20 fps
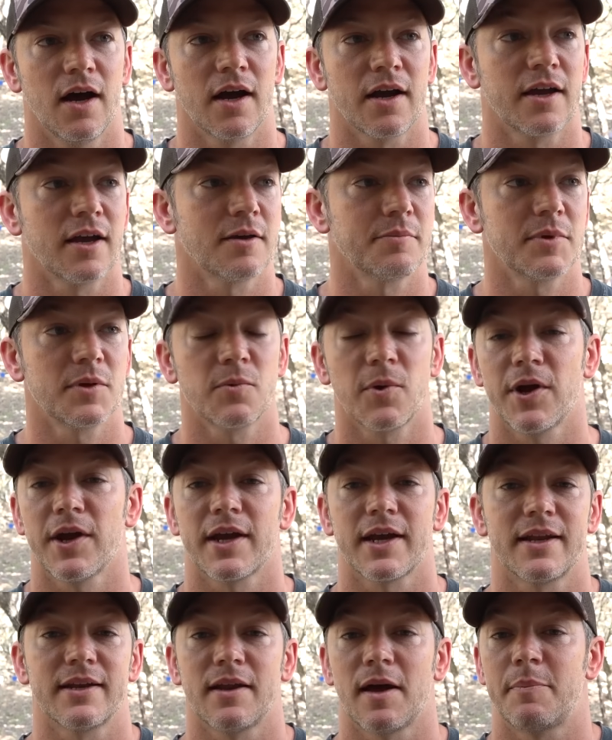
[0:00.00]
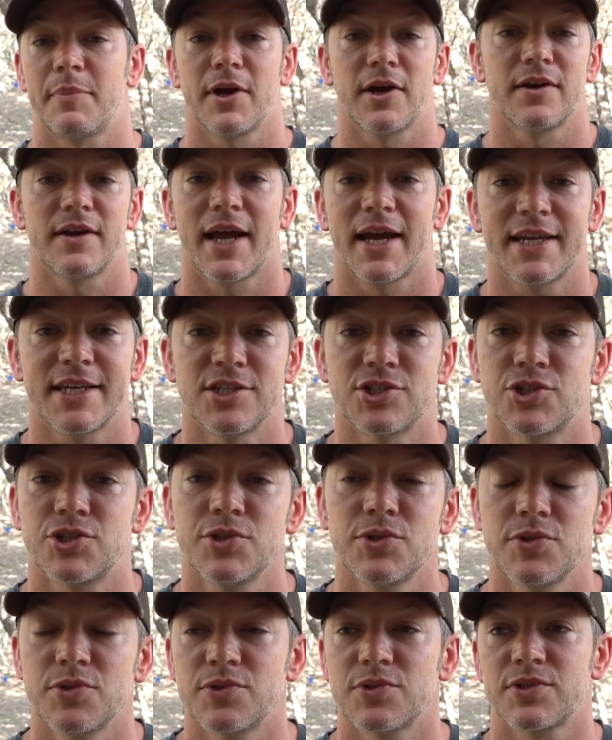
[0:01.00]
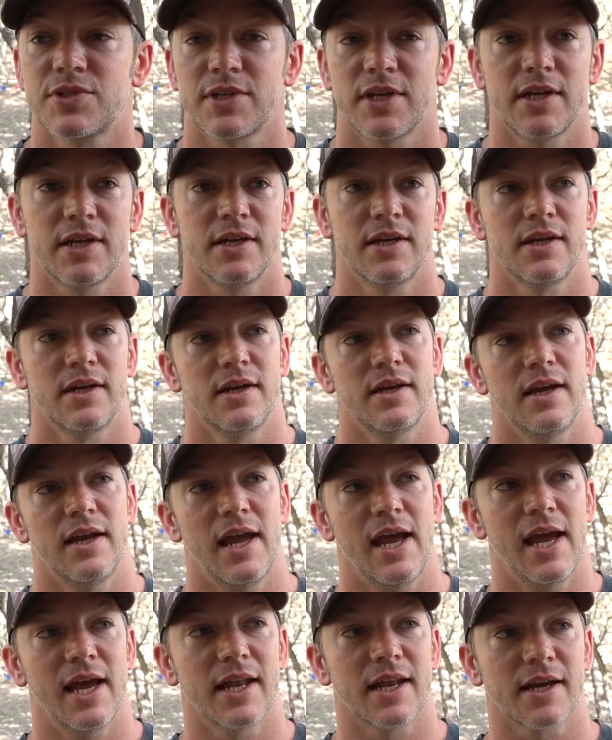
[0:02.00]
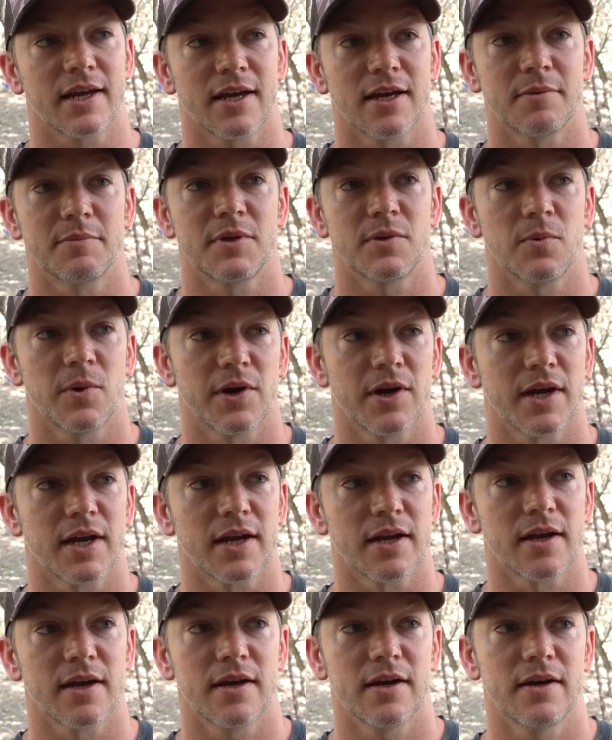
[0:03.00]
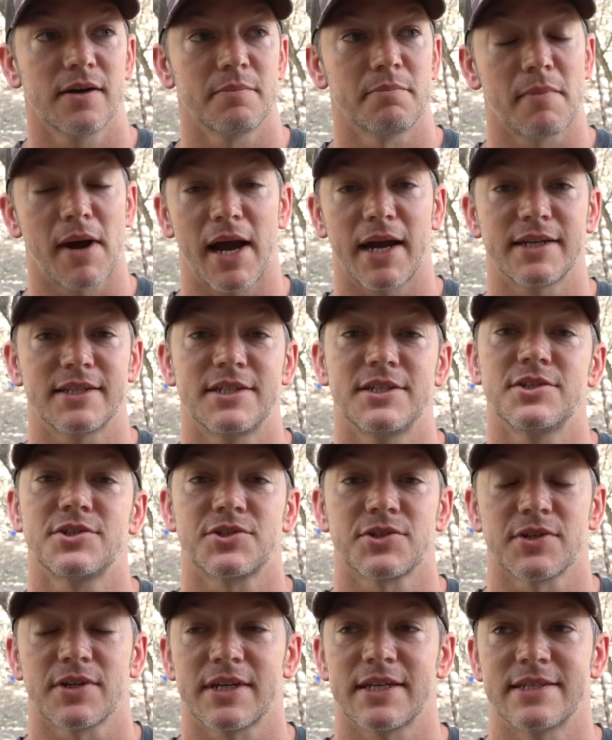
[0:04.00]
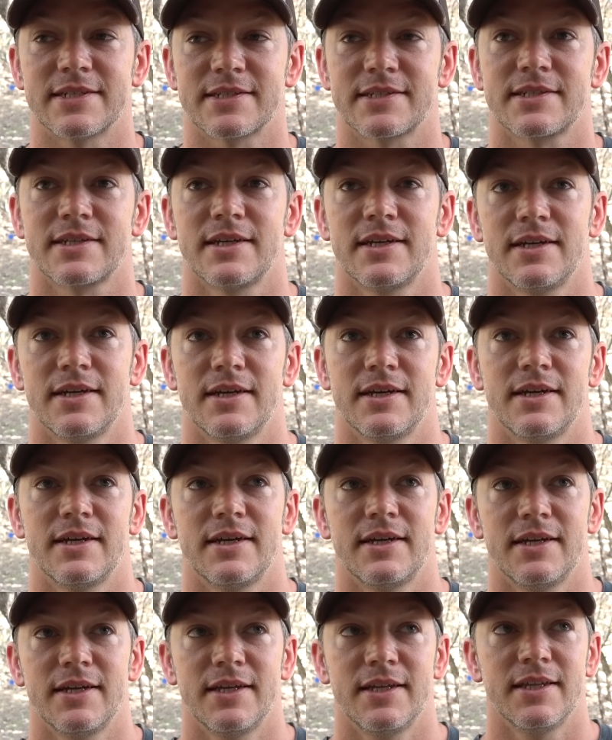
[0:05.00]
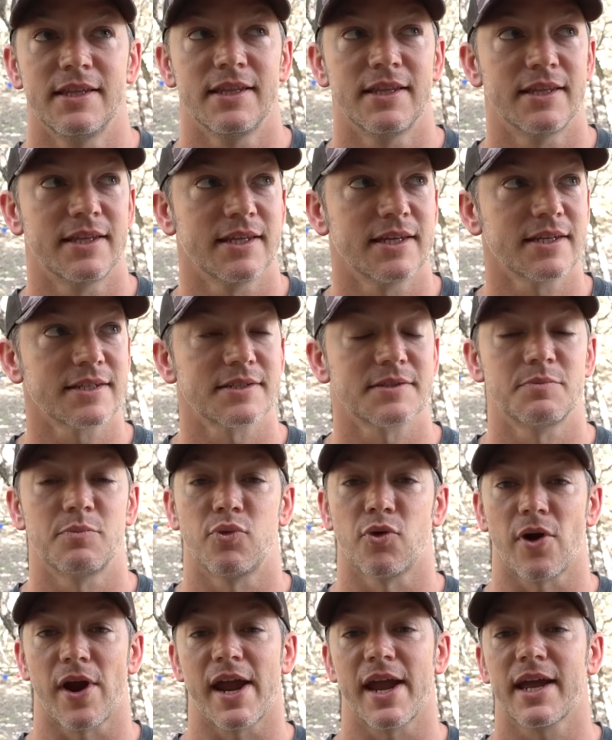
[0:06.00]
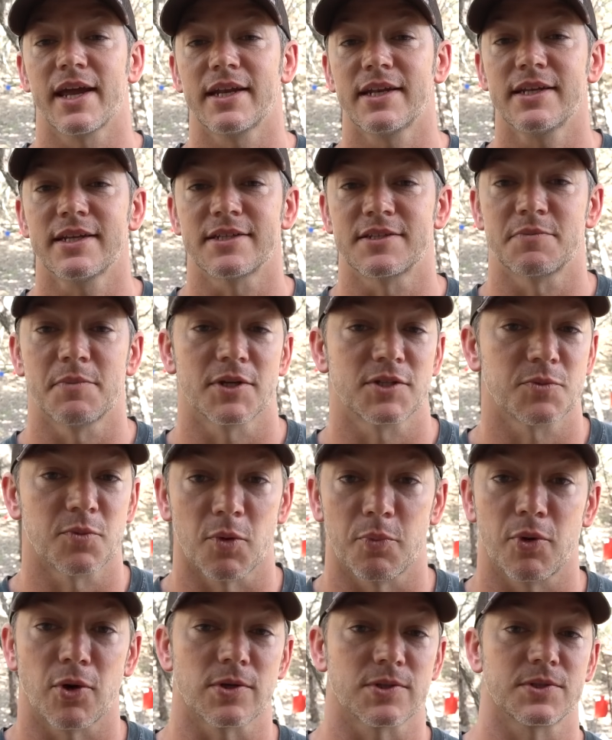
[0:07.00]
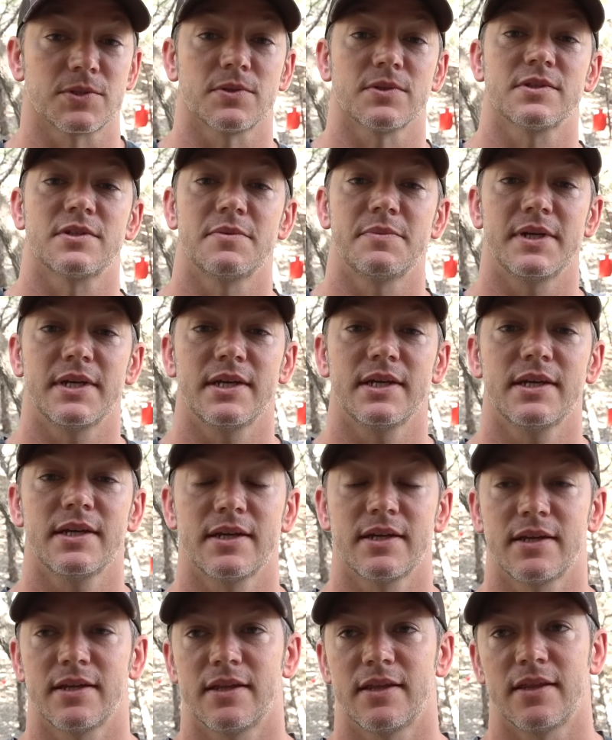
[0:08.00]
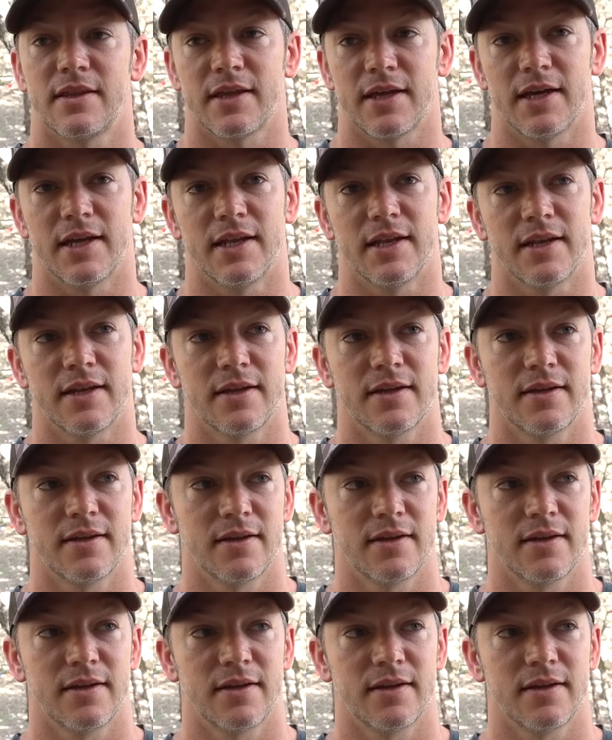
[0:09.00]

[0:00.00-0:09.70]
a gunman wearing a, a pair of Nike shoes and a gunman wearing my T-shirt is this brand is much more personal to me than